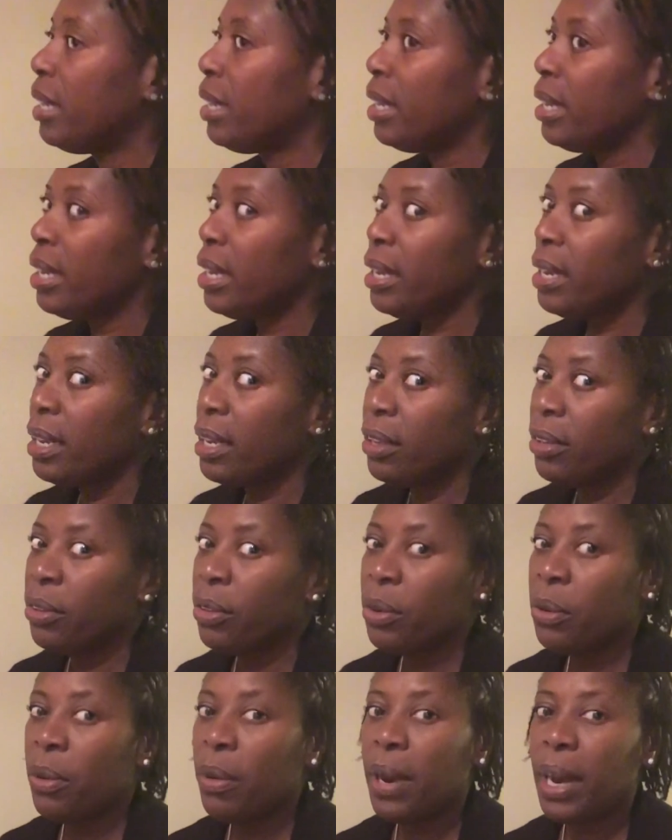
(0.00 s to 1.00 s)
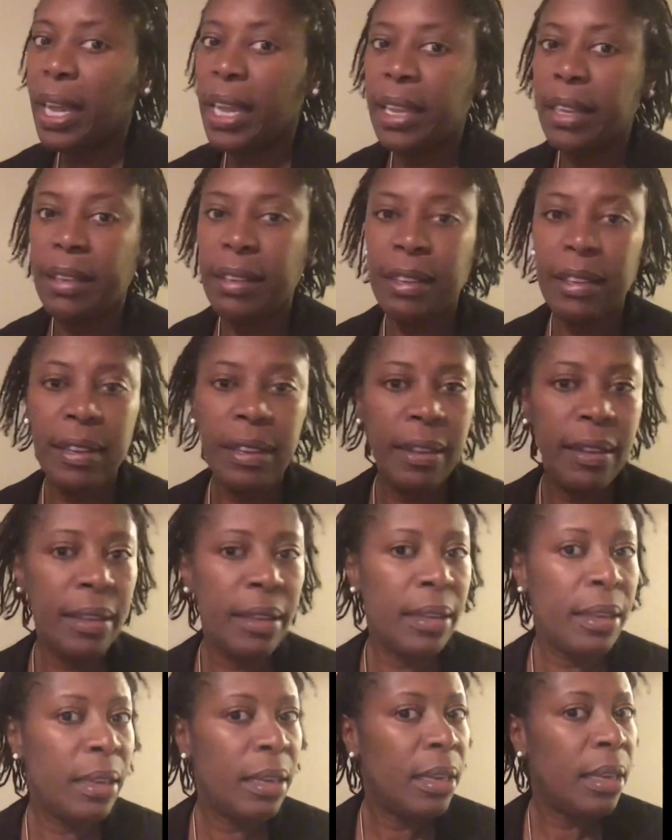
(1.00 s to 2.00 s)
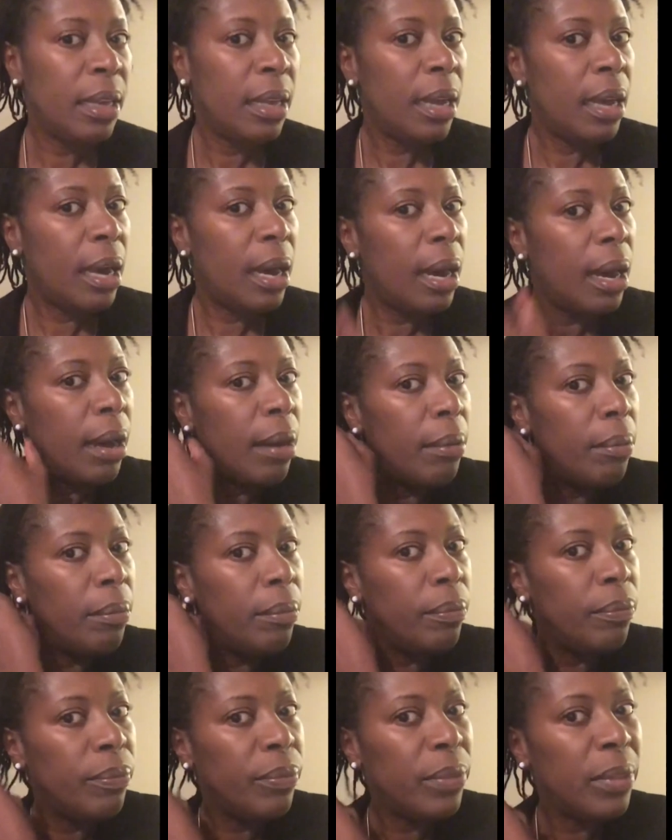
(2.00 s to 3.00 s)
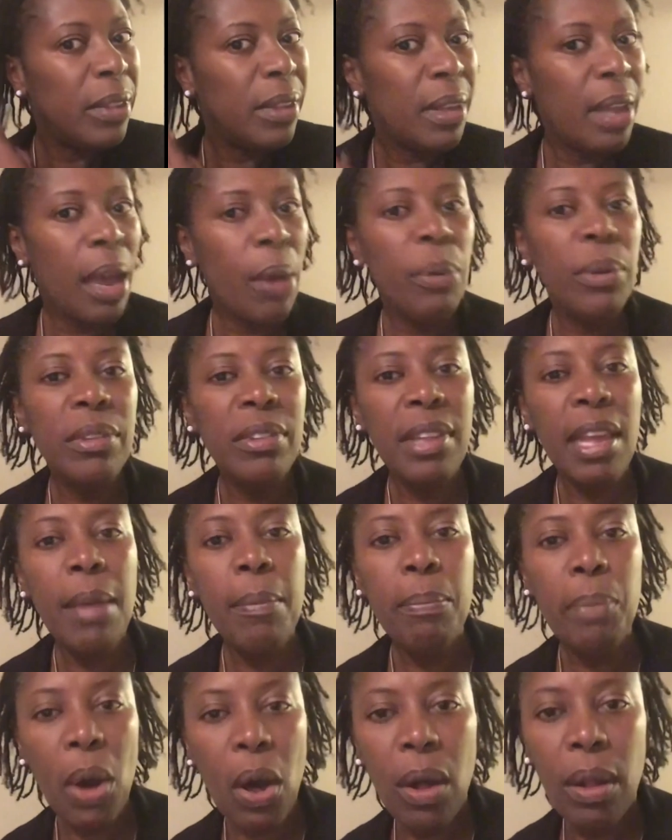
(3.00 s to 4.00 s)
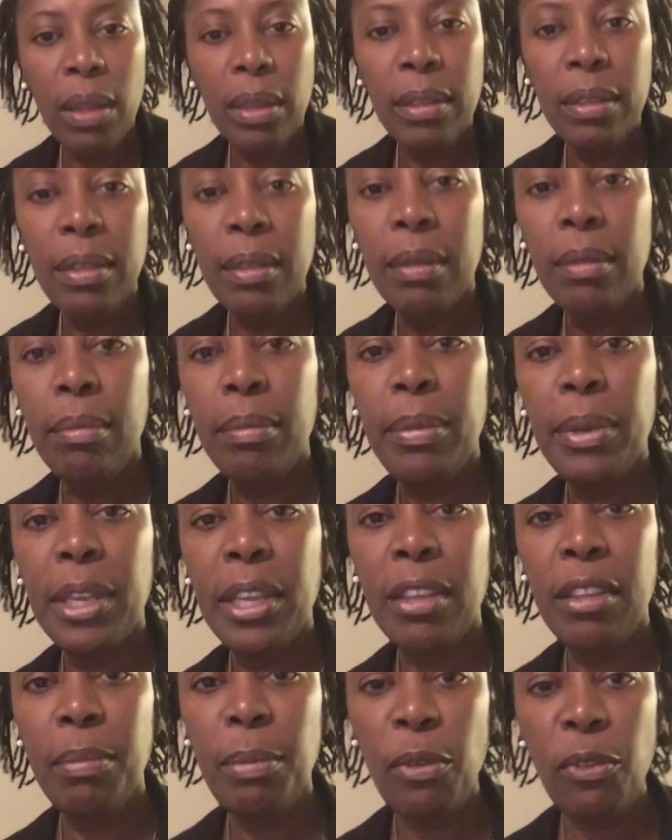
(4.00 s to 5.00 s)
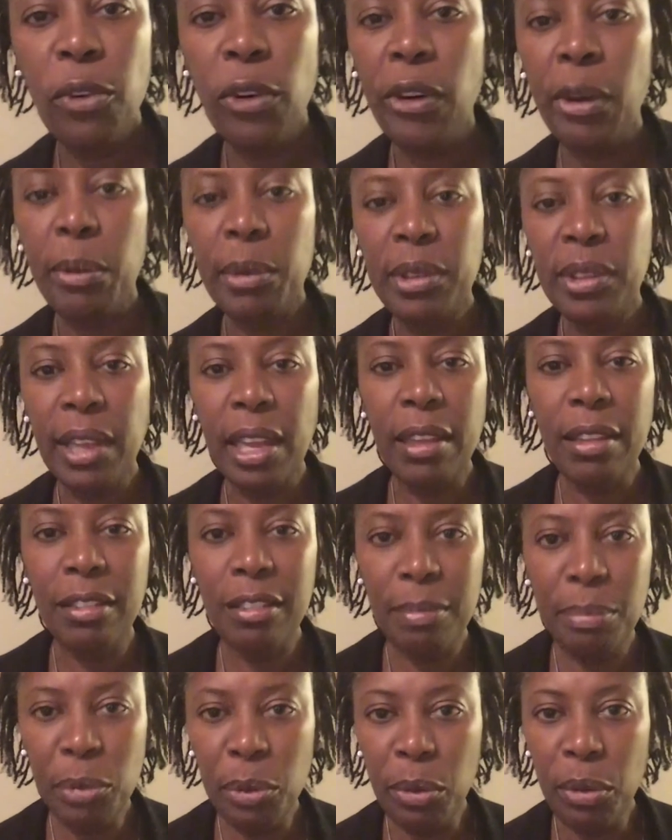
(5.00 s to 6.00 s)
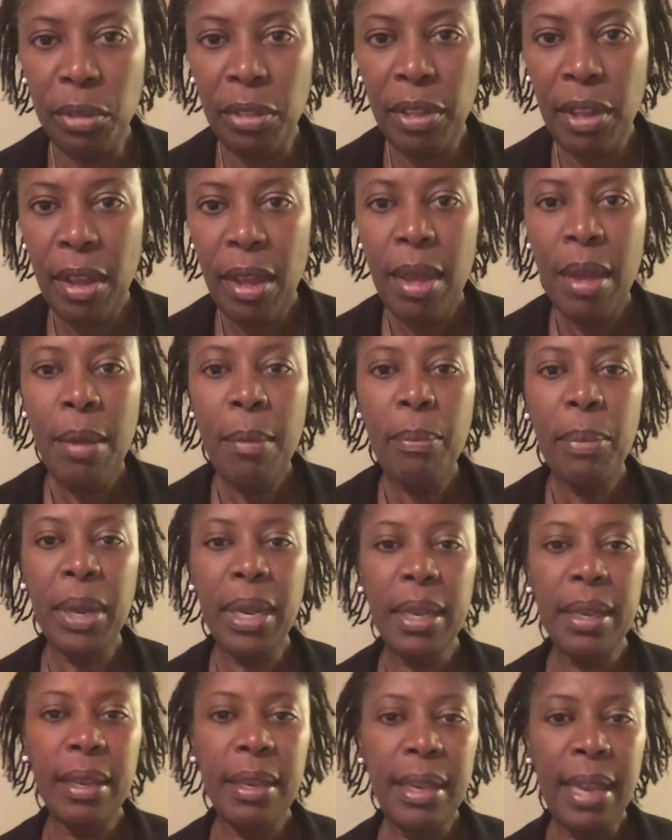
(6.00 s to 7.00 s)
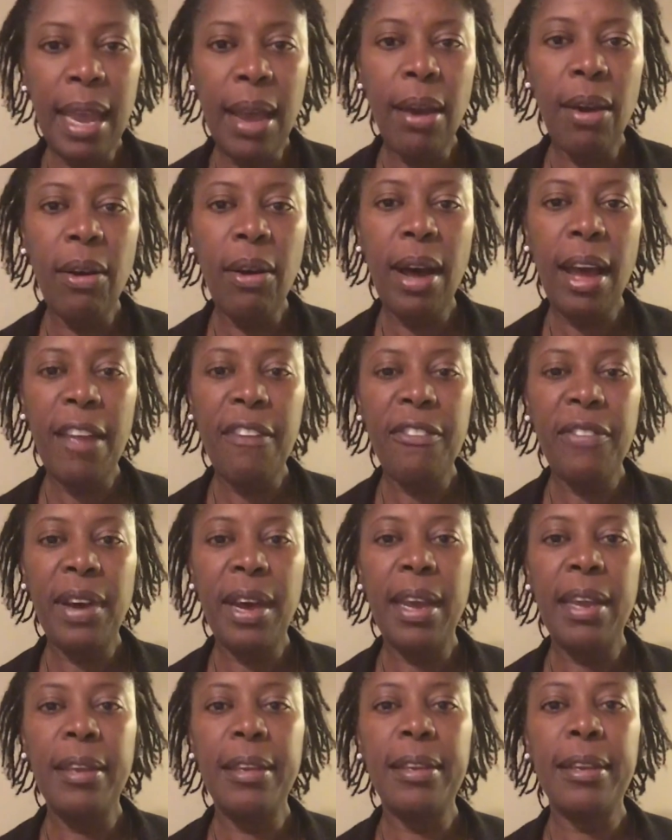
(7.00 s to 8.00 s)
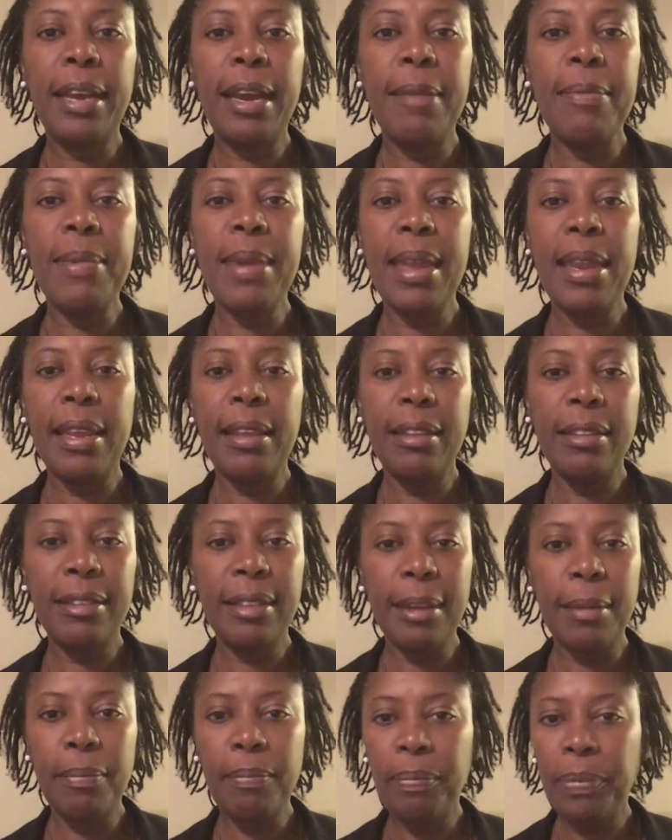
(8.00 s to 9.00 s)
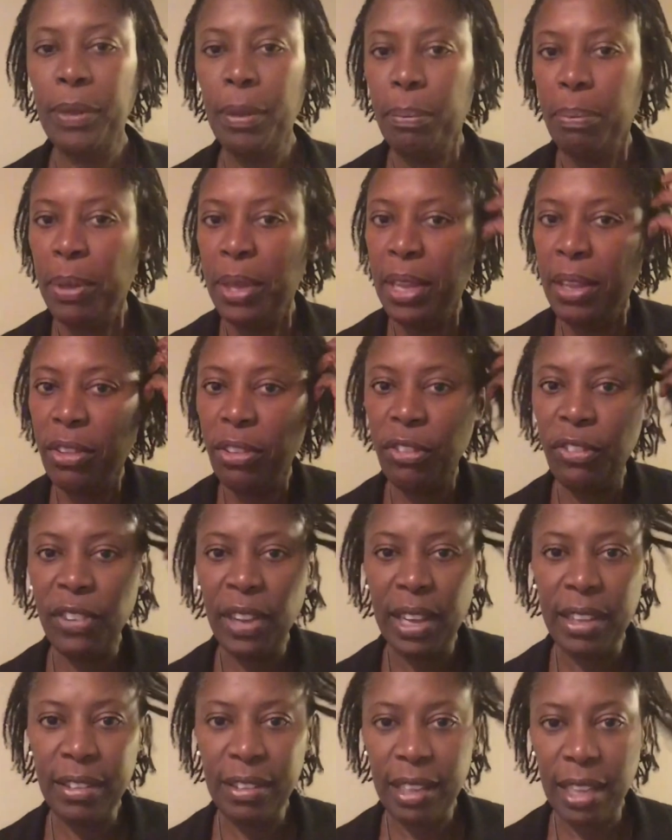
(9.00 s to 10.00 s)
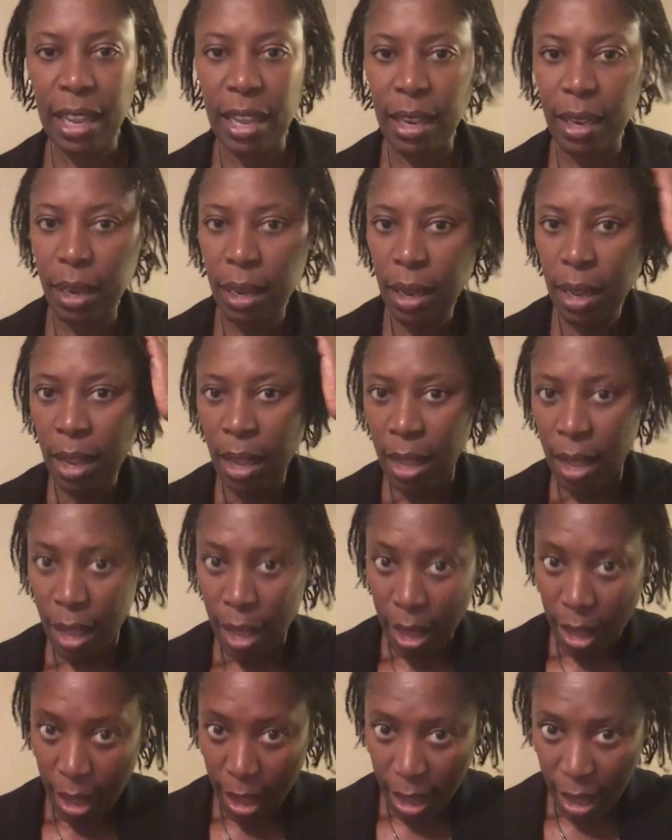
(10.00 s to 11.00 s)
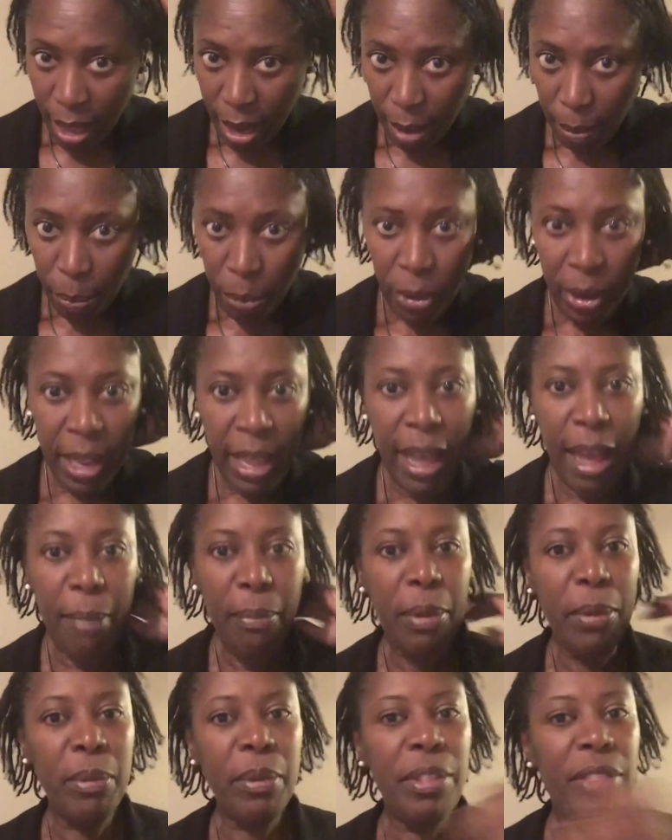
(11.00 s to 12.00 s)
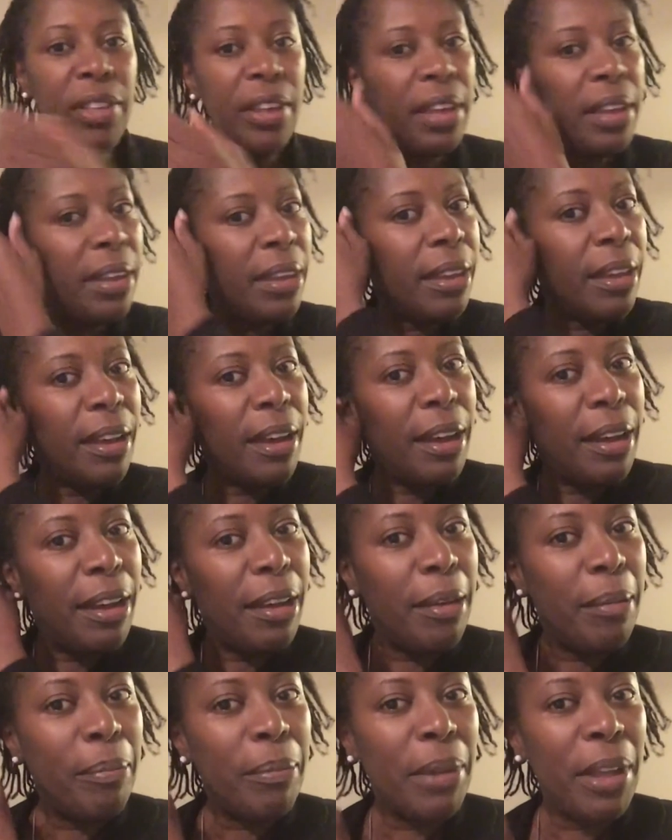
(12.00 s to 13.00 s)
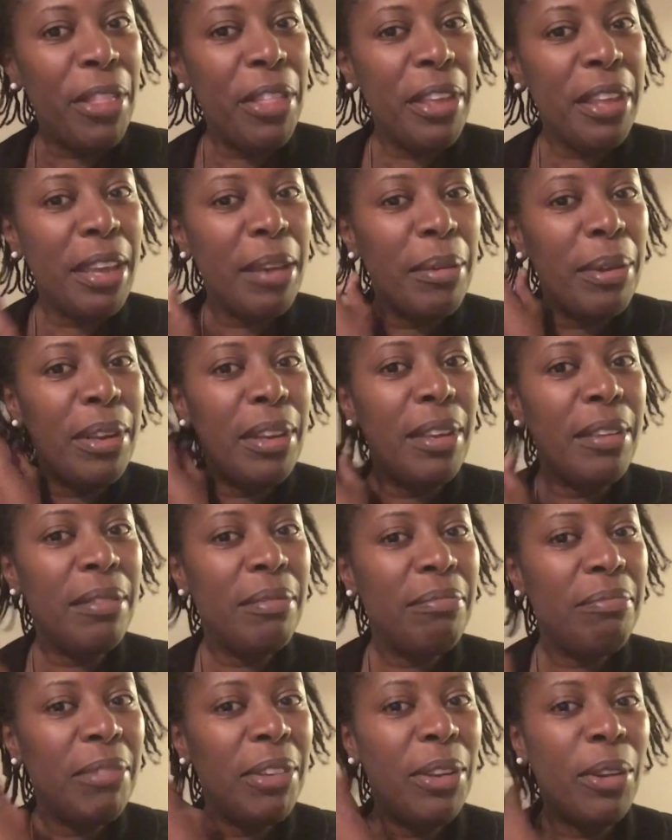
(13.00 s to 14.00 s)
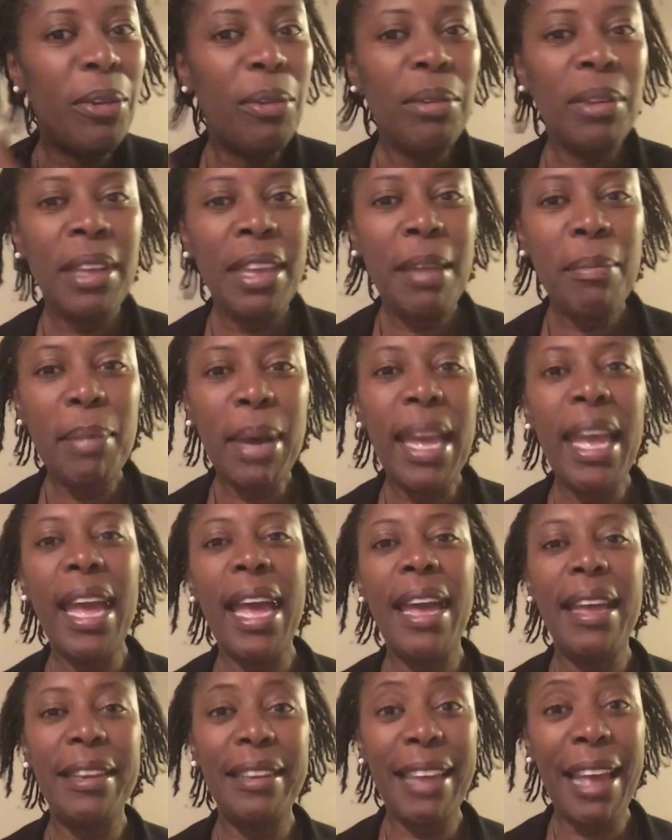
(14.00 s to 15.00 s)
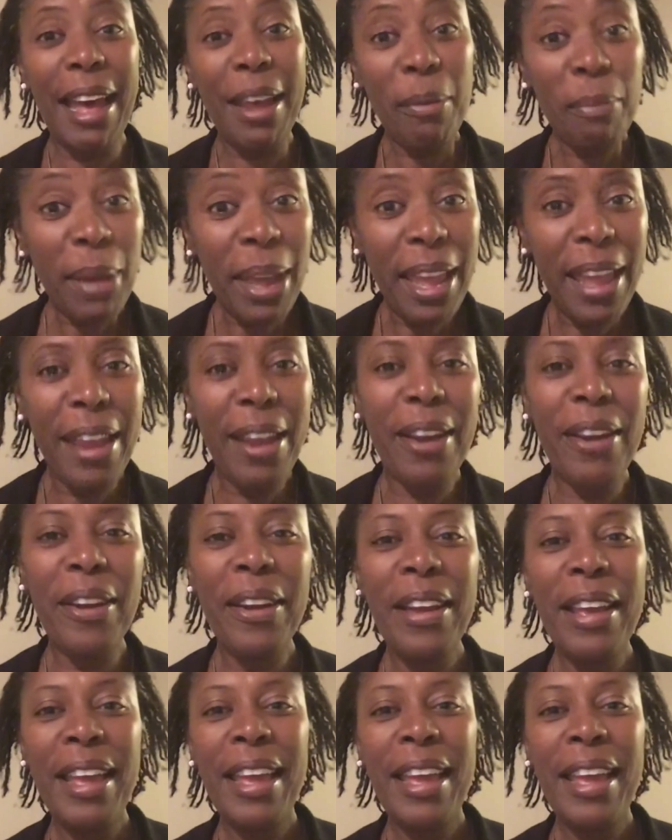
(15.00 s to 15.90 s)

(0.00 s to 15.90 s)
it is quite, I wouldn't say bald, because before it was like smooth, but now I find I'm getting some peach fuzz in, and I'm pretty happy with it. I think I'm gonna, you know, keep my hand out of my hair